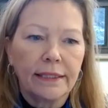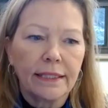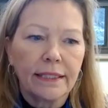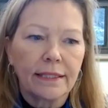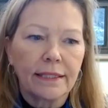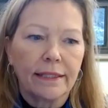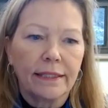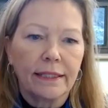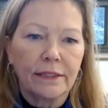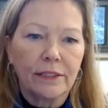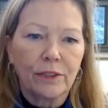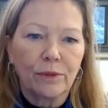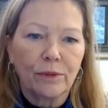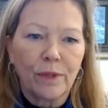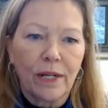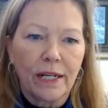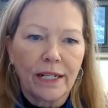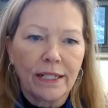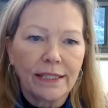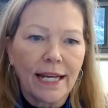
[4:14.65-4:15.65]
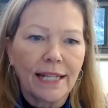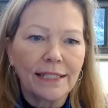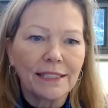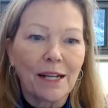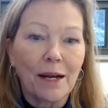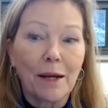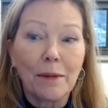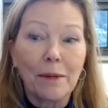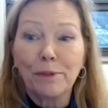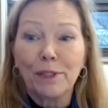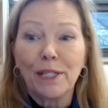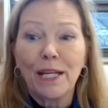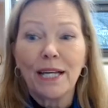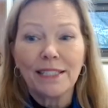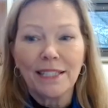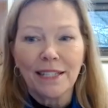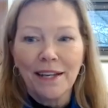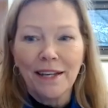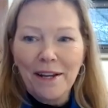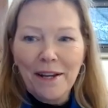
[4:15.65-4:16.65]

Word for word: decided to run at that time. Plus,